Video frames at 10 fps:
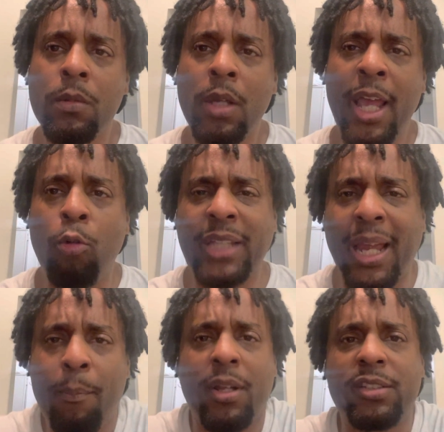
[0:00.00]
It don't
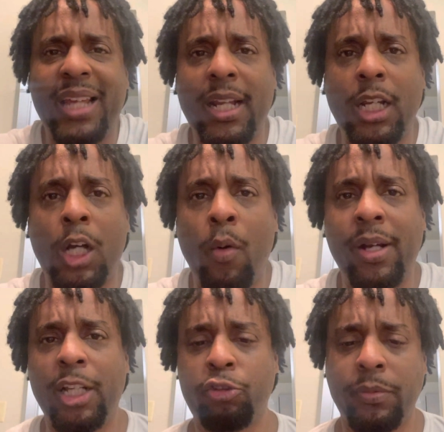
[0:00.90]
take but a second to go in the
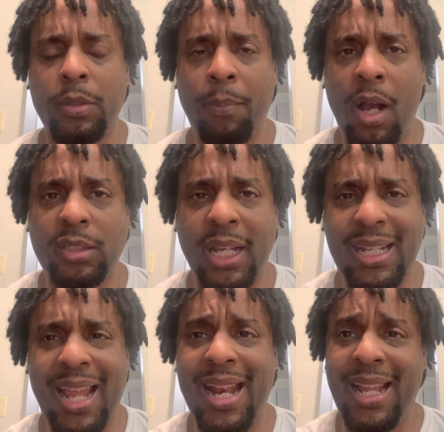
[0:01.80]
description box and hit
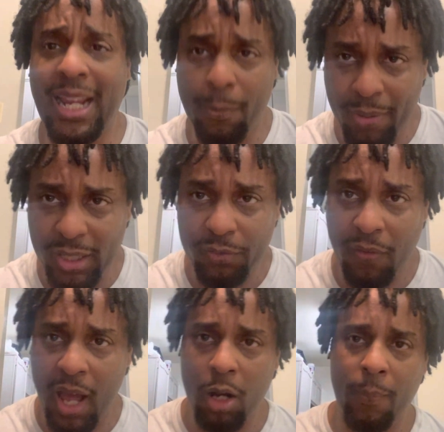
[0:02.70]
that link and press
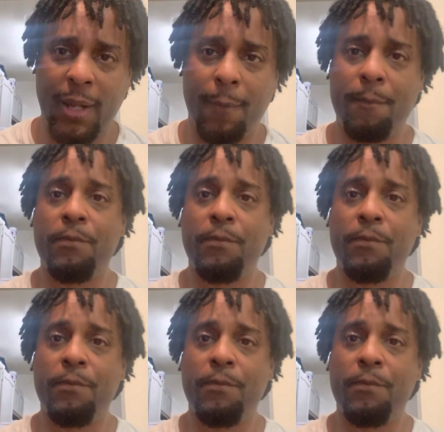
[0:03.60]
follow, man.